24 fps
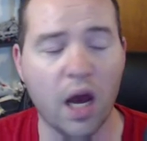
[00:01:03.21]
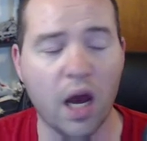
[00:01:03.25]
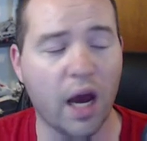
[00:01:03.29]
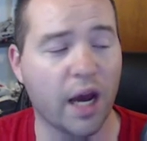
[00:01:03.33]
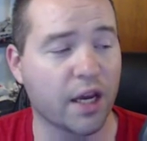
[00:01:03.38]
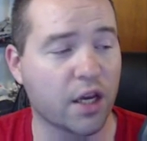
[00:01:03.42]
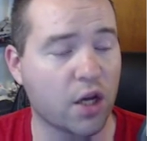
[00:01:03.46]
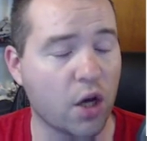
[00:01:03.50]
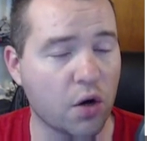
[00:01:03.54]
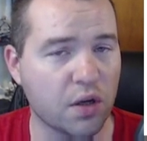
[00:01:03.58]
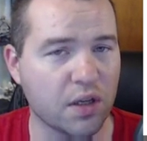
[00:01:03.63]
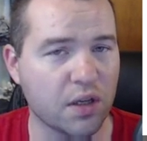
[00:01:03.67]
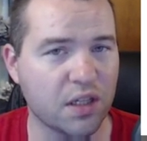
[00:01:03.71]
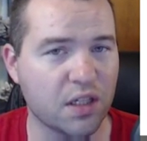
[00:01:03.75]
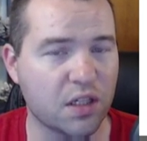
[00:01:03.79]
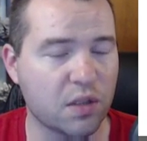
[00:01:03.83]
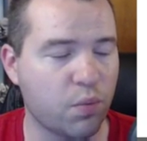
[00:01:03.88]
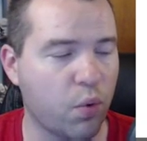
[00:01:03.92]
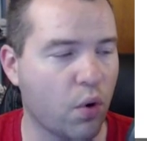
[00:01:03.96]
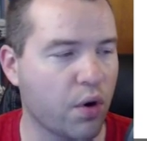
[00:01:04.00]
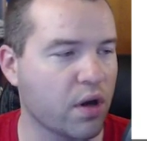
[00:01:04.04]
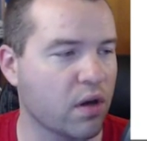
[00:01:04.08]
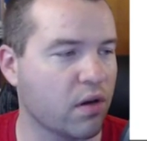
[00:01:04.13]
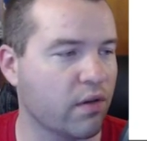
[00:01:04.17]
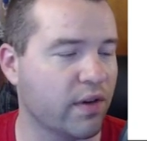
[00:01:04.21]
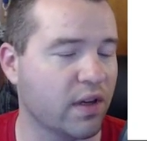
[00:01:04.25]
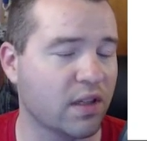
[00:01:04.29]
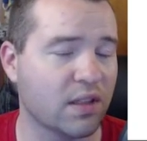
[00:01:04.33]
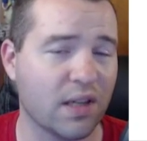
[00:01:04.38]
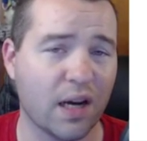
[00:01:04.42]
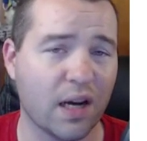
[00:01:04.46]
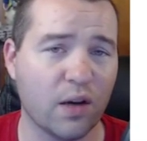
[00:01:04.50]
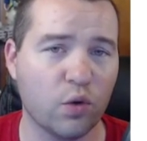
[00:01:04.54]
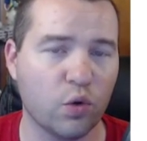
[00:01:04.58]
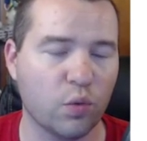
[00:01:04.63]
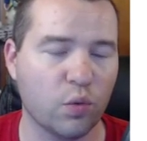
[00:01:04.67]
I go to esporting events.
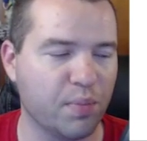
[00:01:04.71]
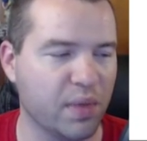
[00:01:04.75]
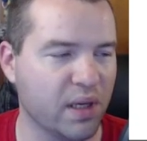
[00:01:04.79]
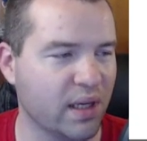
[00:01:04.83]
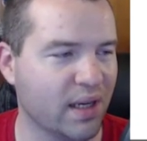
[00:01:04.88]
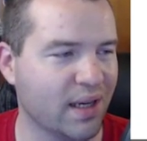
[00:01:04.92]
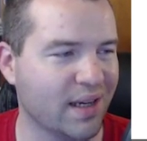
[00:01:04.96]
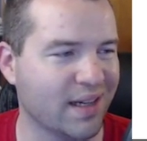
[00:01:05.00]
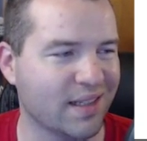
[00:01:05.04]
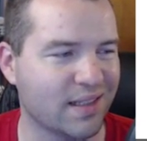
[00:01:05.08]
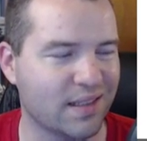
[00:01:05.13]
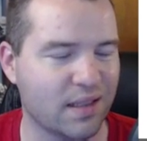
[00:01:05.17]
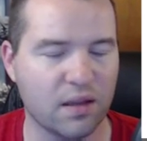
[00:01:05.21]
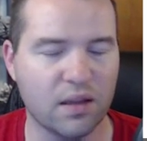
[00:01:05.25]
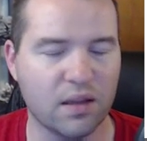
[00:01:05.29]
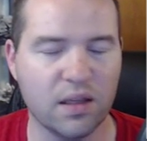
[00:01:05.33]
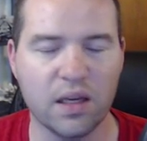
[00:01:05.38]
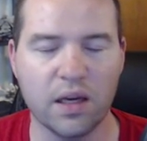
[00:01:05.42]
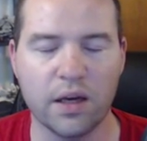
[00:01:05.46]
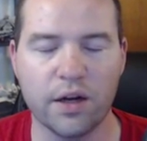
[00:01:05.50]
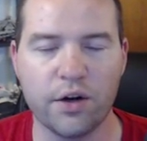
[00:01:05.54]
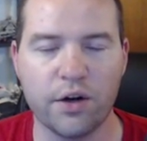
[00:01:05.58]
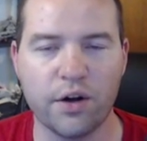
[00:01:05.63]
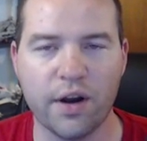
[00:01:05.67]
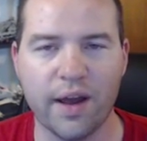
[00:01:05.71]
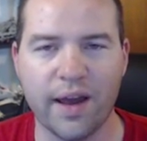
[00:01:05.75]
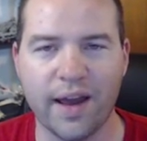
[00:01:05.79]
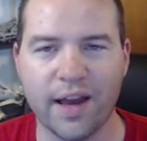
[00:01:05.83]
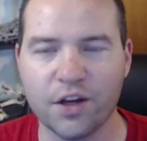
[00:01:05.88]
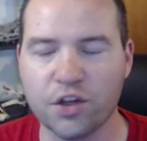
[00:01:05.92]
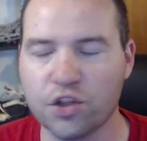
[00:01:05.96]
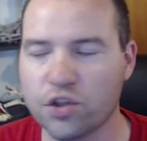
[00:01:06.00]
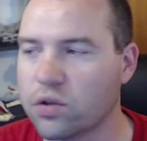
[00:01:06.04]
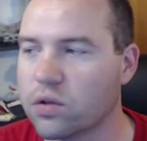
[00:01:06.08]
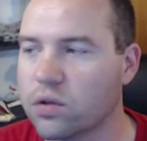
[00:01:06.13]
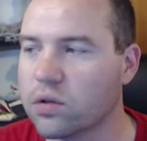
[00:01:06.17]
I will be at The
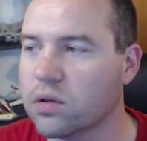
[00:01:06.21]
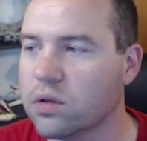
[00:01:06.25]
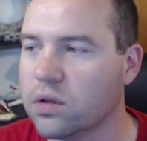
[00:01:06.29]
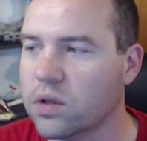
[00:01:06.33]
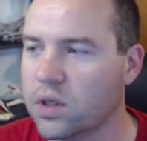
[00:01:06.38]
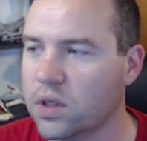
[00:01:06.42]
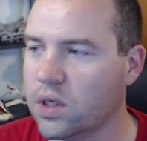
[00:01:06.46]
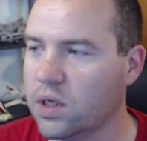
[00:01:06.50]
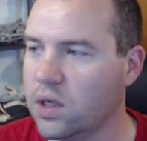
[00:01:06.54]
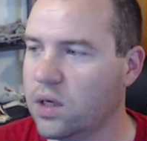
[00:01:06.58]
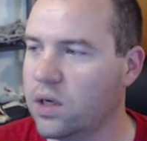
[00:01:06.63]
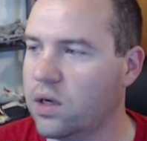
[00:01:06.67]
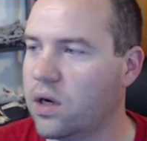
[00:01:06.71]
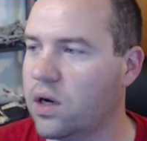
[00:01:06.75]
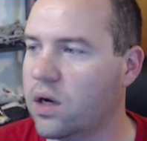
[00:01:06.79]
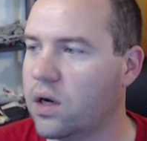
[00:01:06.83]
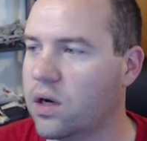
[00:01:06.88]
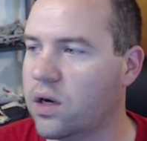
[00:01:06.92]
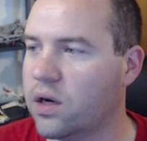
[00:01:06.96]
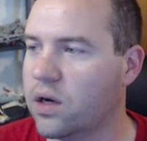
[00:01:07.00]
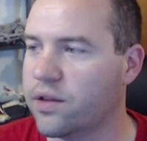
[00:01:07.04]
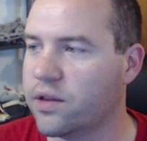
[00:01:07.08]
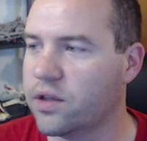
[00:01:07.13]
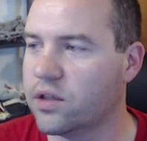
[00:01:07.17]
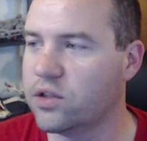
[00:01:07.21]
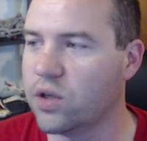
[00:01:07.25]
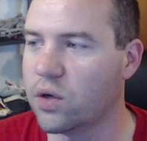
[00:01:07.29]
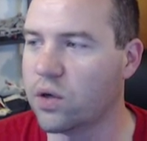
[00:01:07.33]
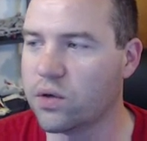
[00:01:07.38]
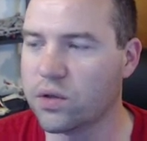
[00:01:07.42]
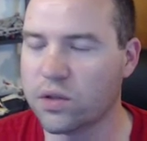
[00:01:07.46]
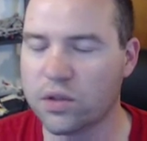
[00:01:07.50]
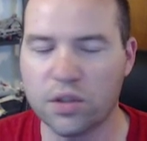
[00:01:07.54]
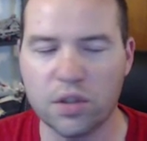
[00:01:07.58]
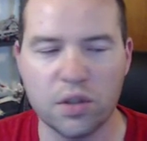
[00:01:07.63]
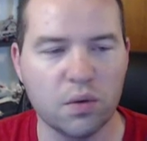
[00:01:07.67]
International, the
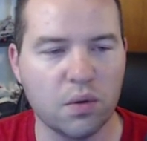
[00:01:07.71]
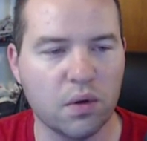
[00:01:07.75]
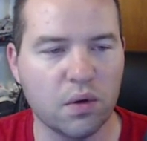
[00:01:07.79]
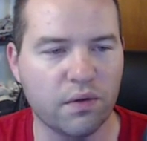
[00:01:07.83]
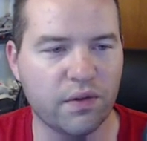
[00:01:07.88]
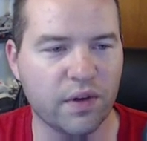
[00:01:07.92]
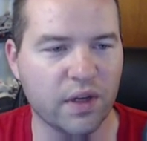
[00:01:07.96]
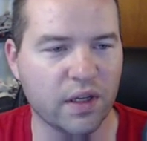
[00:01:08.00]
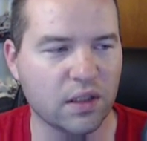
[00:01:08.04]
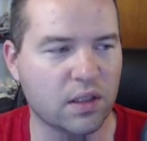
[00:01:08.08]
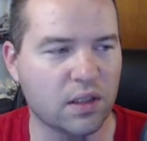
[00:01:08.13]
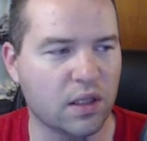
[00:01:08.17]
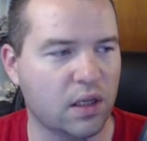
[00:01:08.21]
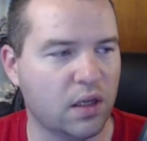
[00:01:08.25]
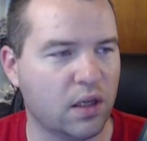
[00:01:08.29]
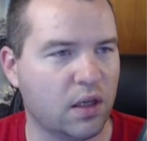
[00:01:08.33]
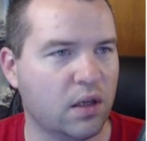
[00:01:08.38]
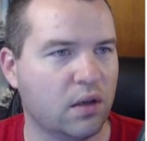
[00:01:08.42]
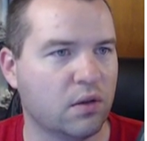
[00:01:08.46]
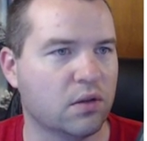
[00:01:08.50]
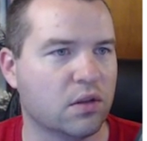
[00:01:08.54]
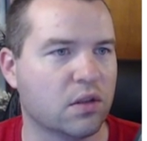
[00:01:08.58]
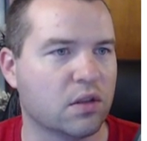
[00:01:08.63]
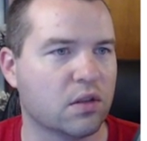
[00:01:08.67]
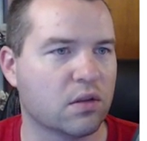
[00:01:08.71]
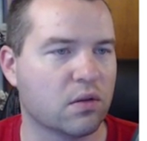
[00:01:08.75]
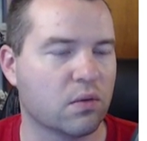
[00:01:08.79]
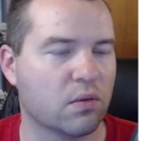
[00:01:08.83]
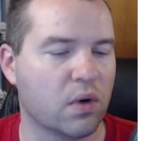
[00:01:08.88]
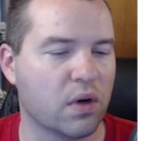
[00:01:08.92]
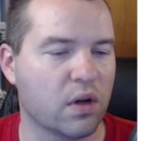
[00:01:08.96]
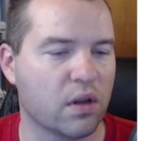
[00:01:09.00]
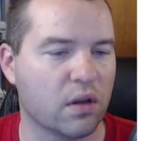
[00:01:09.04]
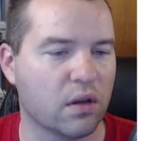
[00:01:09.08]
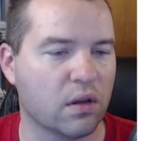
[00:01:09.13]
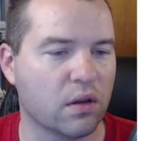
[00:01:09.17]
Dota 2 event, which is
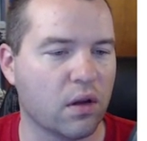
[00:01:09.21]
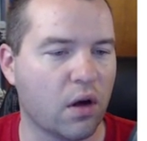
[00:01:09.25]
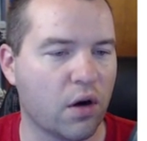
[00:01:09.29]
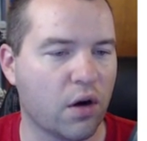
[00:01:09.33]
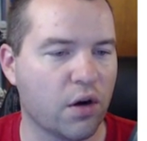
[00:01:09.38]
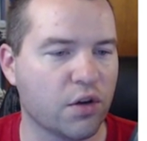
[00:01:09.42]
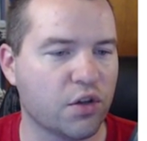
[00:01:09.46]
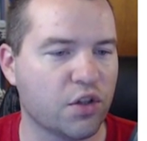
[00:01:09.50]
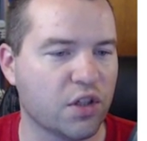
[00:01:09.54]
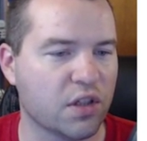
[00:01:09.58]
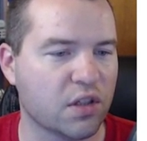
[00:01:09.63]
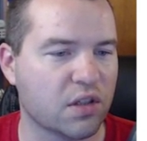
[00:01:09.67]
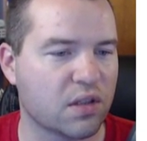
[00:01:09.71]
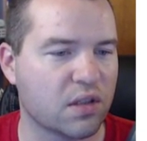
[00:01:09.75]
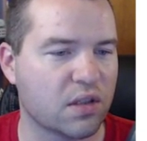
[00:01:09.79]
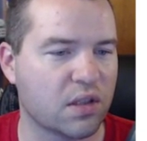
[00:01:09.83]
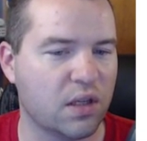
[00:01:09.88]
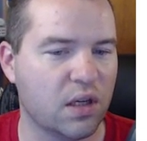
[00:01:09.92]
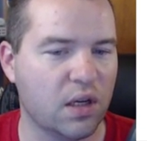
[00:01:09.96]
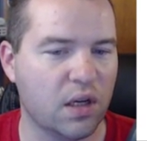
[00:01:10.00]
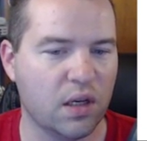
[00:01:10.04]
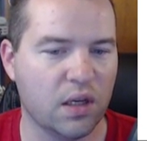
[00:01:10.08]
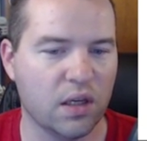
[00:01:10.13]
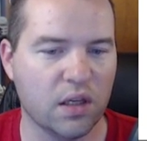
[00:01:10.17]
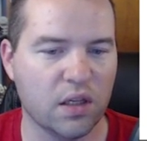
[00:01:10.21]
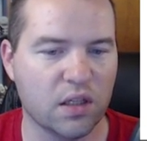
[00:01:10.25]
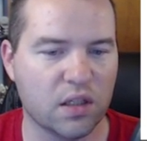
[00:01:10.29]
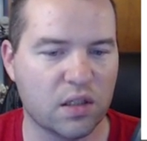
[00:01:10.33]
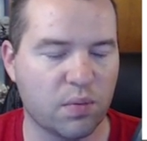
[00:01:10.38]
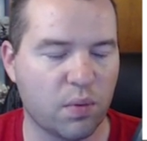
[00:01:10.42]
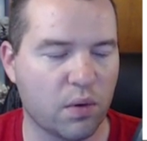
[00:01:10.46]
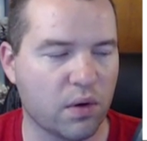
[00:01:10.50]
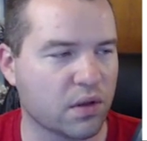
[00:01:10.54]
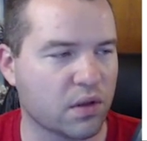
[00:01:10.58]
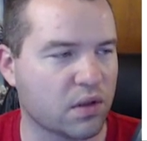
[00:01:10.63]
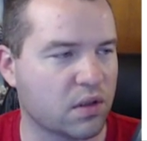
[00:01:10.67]
one of the largest
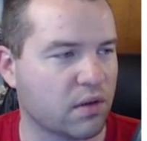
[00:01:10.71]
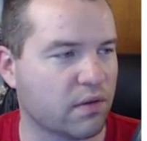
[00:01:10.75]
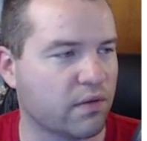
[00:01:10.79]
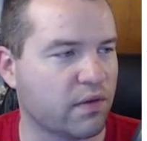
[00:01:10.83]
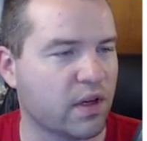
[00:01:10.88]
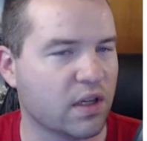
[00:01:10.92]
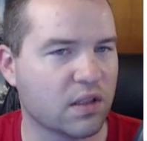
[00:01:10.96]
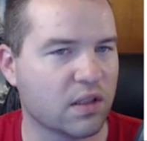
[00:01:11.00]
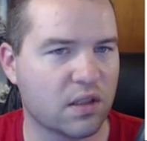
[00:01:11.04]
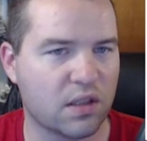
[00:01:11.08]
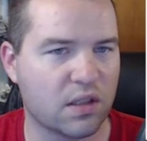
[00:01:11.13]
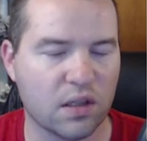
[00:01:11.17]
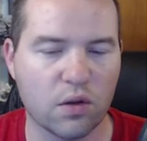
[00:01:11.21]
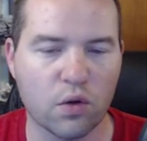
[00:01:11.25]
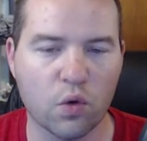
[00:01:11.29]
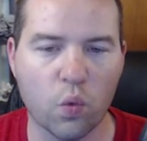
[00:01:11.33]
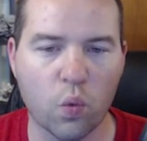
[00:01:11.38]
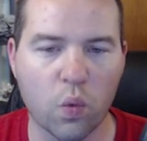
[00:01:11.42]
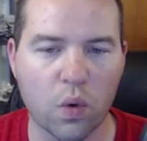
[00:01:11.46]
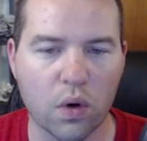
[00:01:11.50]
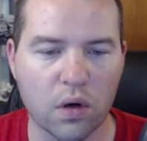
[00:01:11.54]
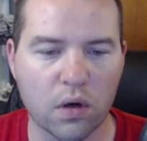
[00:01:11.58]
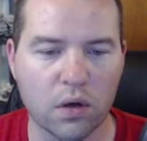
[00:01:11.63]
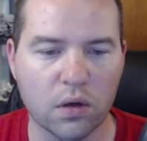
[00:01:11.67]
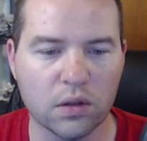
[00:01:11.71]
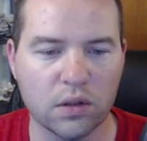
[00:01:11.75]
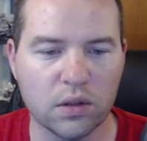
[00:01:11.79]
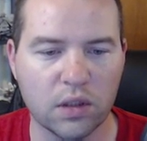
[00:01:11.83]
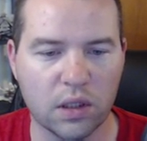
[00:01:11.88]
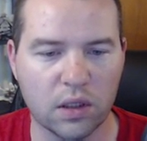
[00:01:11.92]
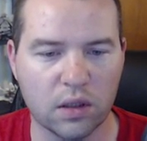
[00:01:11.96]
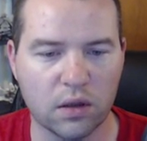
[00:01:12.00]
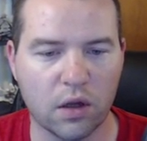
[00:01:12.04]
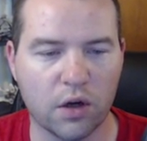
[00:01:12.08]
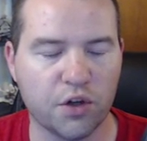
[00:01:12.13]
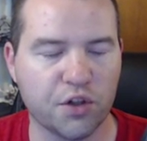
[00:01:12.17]
esports events in the world,
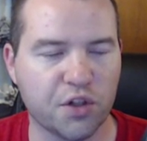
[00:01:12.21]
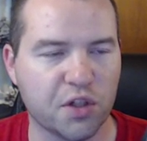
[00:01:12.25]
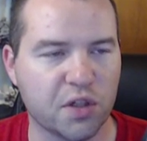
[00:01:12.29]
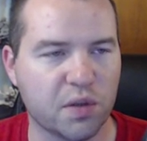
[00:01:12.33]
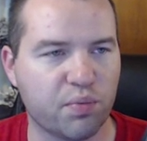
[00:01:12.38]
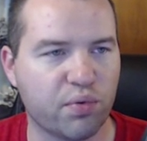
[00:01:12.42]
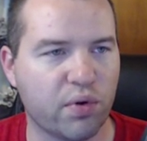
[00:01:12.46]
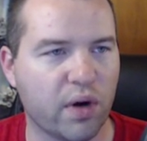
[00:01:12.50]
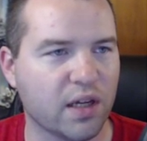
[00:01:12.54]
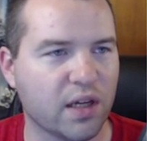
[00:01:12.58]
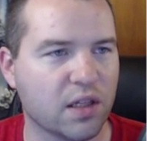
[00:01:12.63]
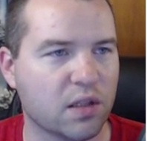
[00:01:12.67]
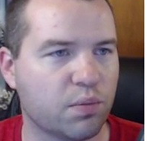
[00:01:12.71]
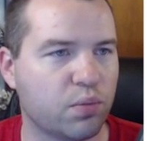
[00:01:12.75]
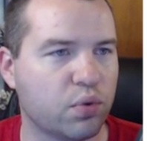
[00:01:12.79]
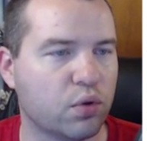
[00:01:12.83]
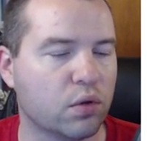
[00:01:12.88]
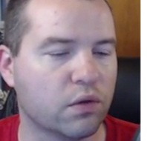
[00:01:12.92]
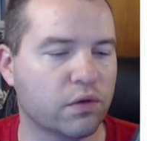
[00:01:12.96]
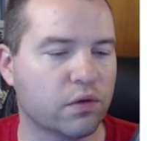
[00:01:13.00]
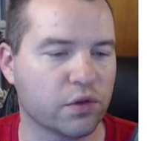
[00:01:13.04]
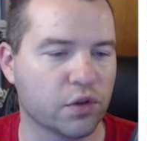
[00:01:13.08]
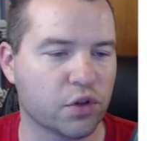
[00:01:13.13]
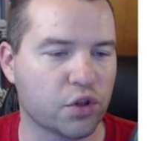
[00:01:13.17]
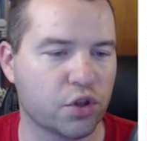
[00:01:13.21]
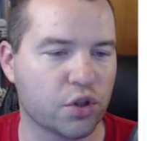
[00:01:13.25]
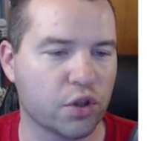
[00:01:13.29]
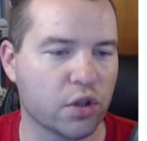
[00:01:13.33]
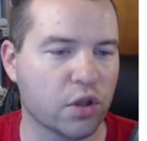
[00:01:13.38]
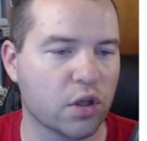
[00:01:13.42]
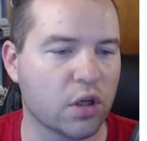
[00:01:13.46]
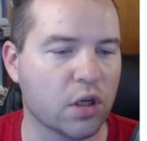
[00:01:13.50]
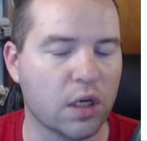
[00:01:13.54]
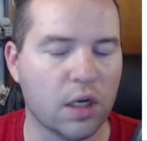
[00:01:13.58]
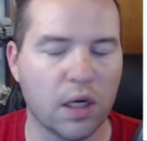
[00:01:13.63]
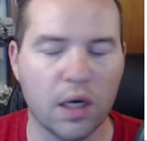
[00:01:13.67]
largest prize pool for
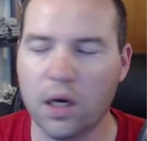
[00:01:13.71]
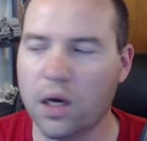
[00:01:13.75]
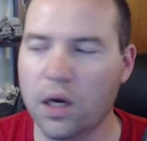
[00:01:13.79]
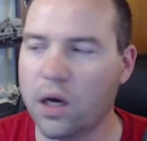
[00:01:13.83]
sure.